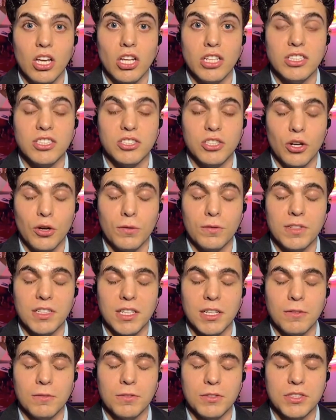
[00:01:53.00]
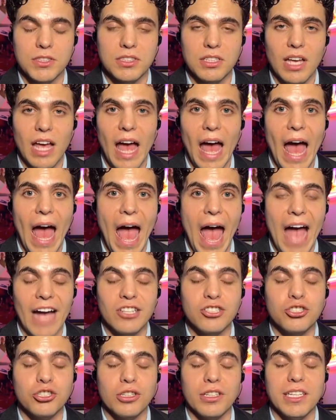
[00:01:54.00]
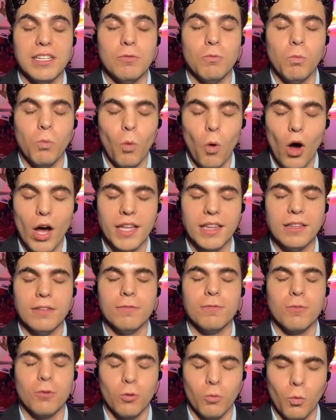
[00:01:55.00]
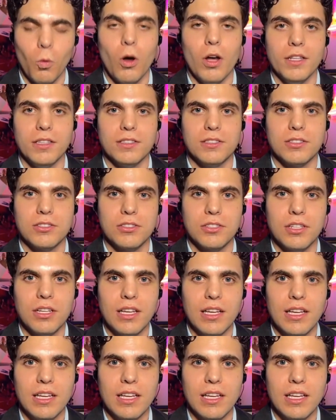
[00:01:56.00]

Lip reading: Conservatives actually won for once.